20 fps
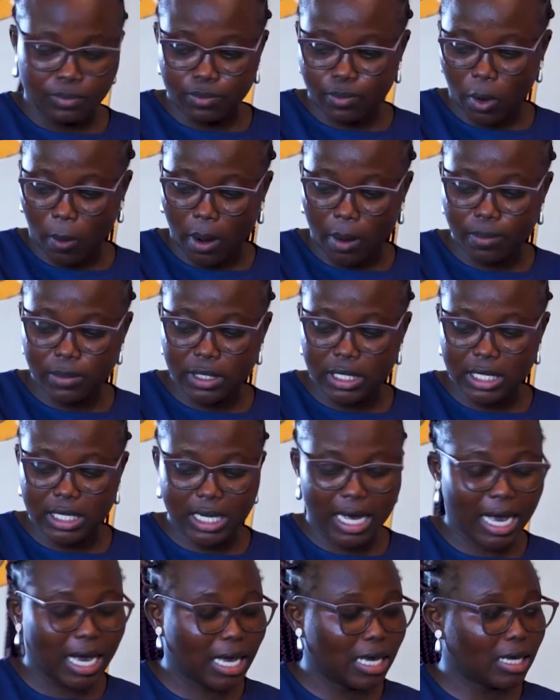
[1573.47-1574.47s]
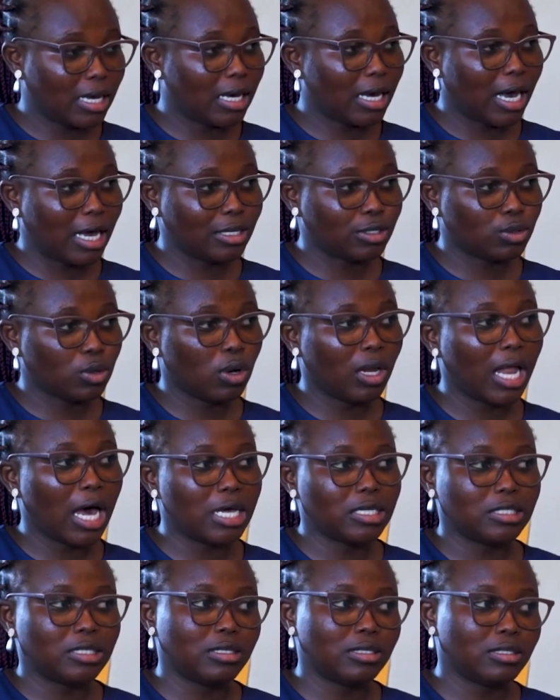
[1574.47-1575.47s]
probably as tall
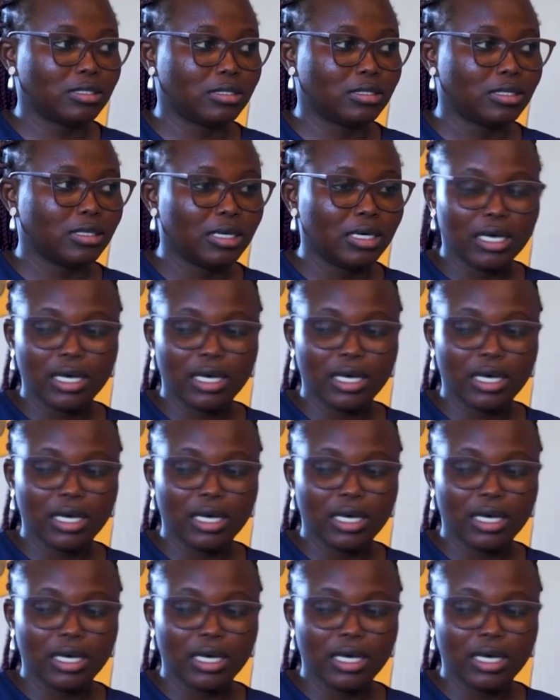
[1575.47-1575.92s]
as this,